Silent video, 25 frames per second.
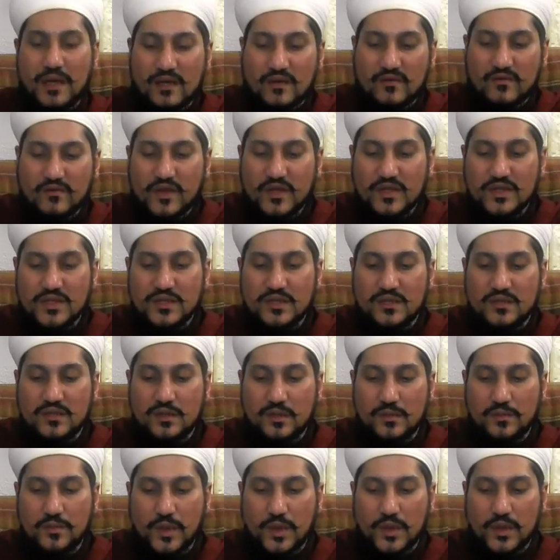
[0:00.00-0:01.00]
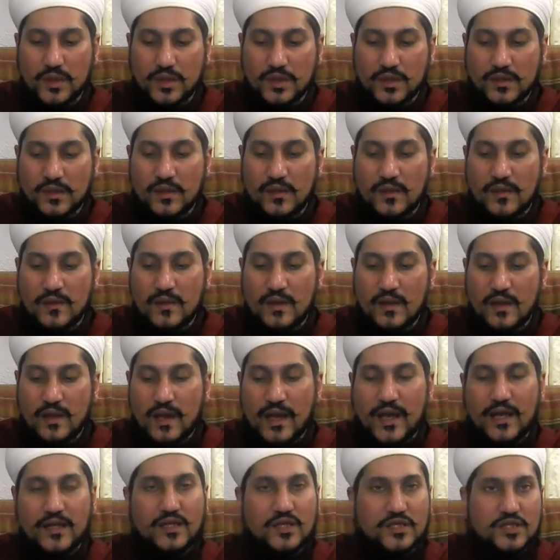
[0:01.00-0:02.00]
benefits the body,
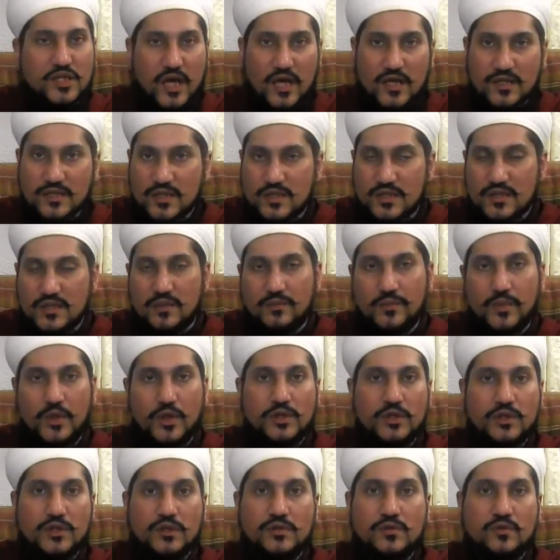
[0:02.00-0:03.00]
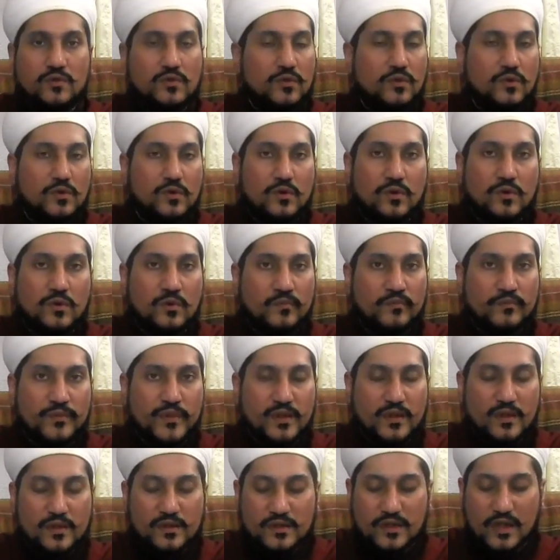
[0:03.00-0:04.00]
energizes the body or
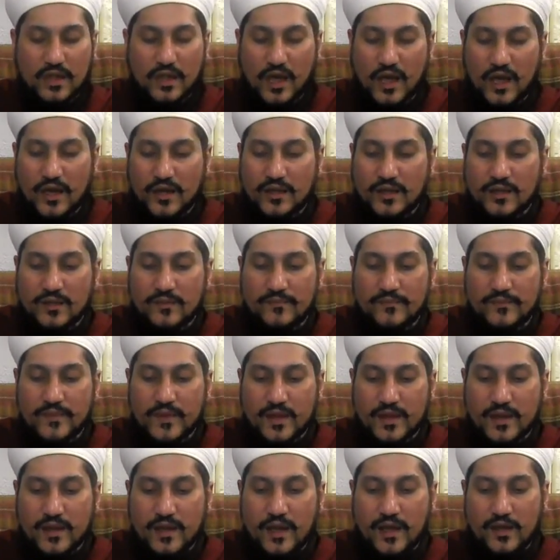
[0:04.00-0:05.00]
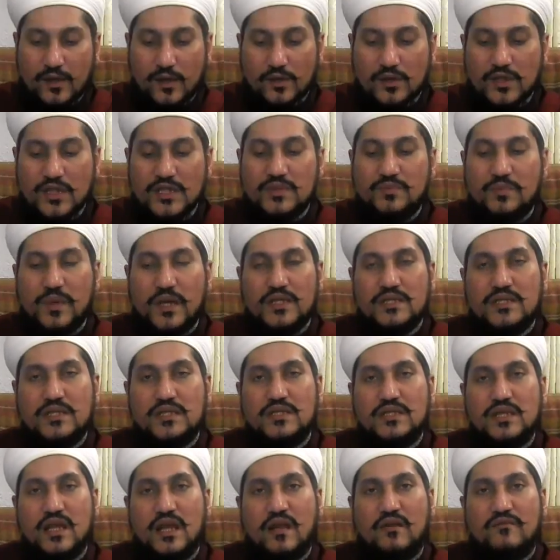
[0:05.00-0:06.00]
the like. And on this
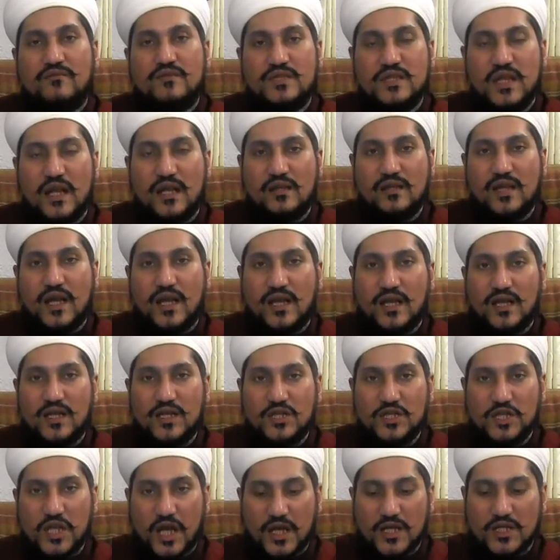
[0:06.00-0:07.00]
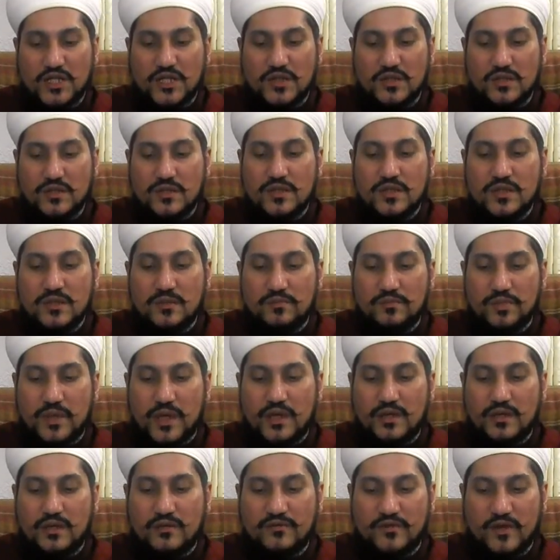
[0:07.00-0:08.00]
basis, they have said that injections
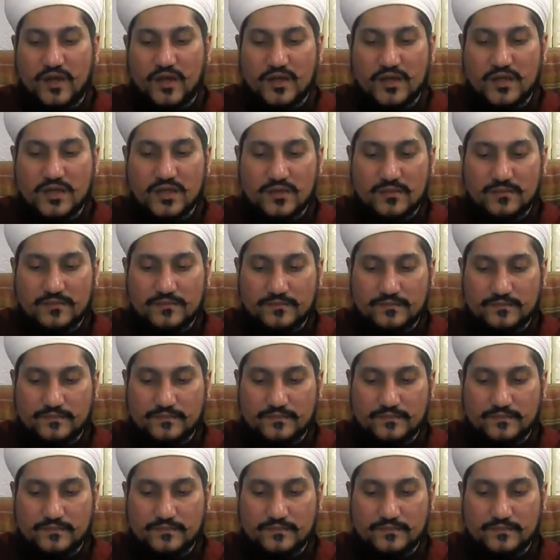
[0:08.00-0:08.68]
break the fast.